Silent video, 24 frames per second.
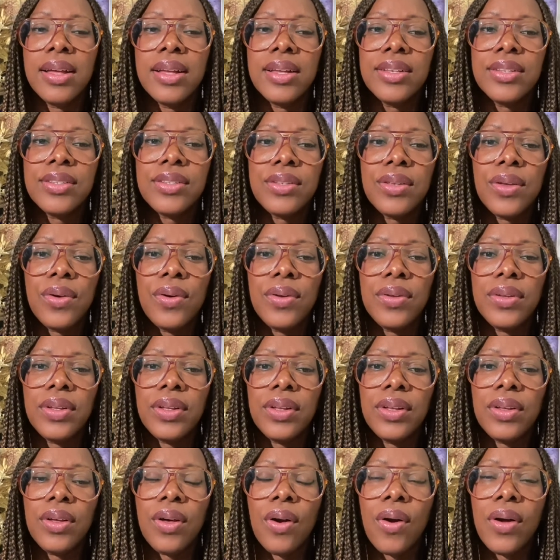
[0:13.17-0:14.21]
So
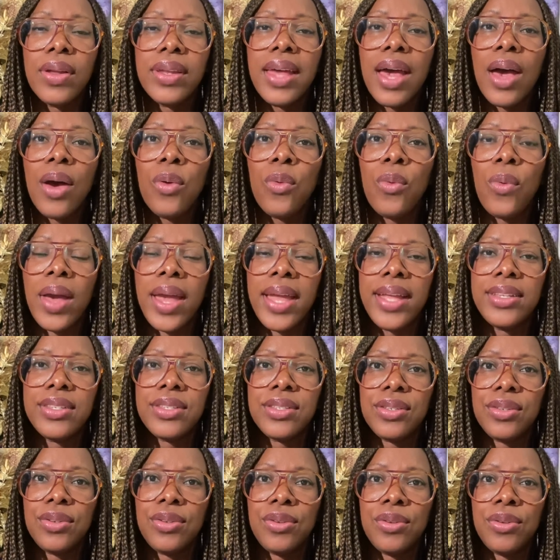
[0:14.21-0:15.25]
on our way
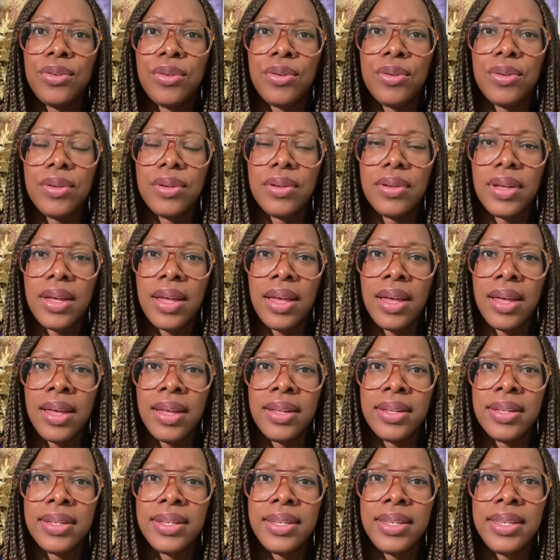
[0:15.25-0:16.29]
to
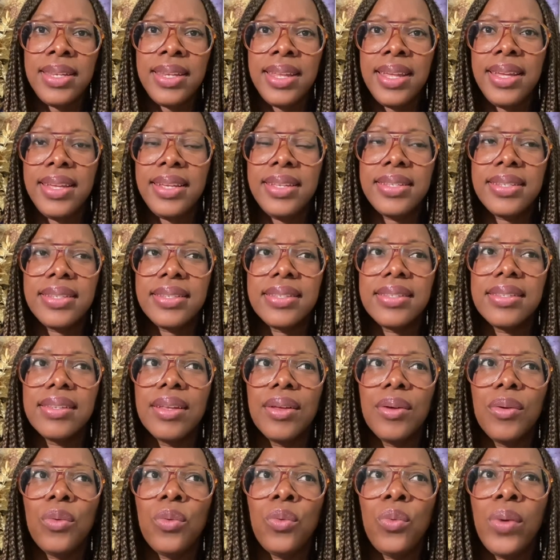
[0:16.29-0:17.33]
Nice,
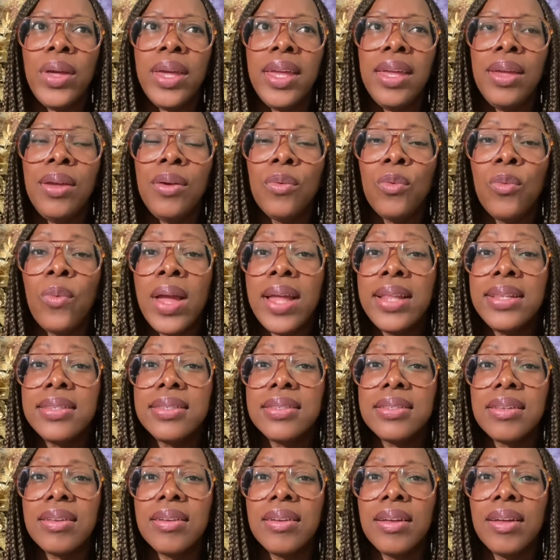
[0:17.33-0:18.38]
we
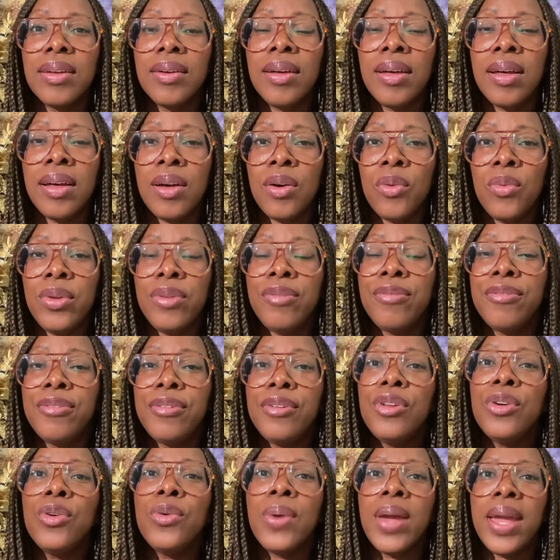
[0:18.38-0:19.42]

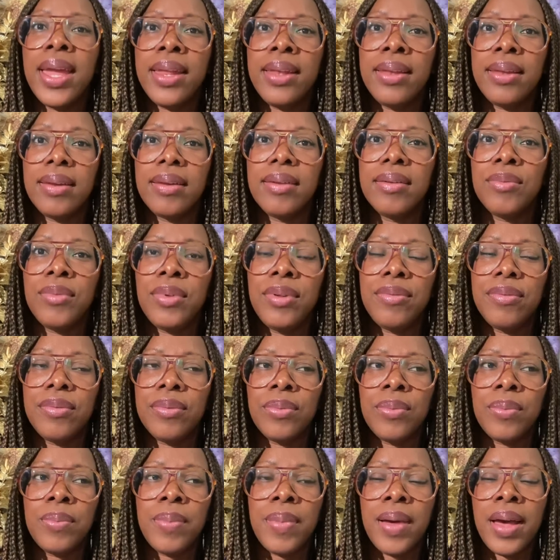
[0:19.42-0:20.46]
flew in
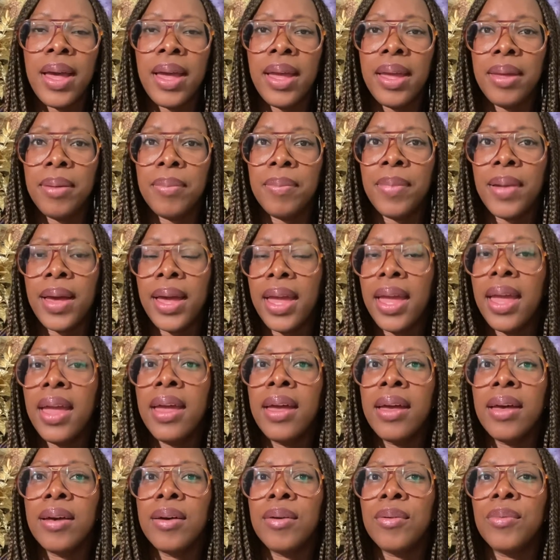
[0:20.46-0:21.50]
by
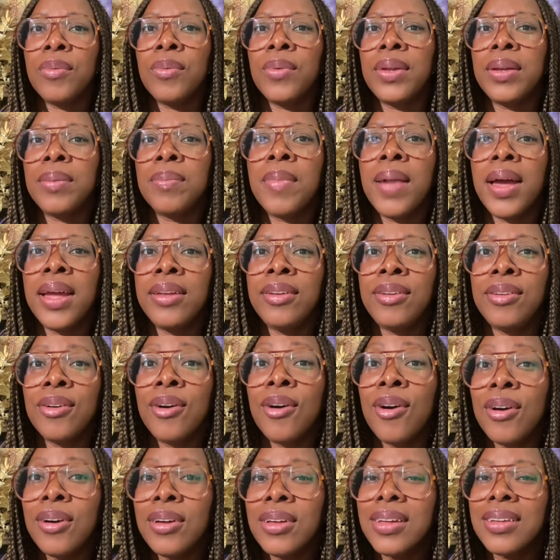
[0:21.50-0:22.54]
air with my
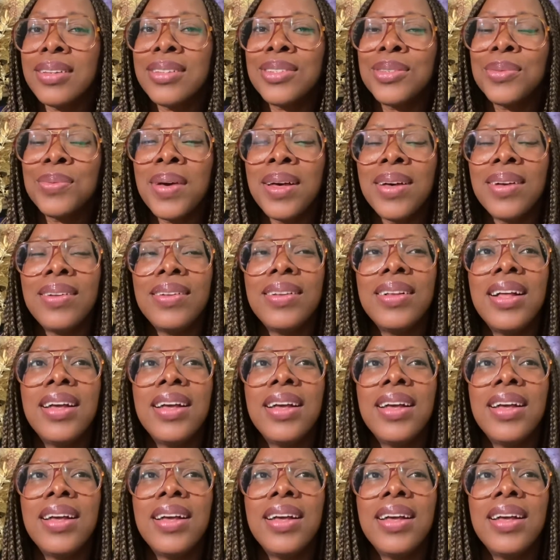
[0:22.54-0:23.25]
dog as well.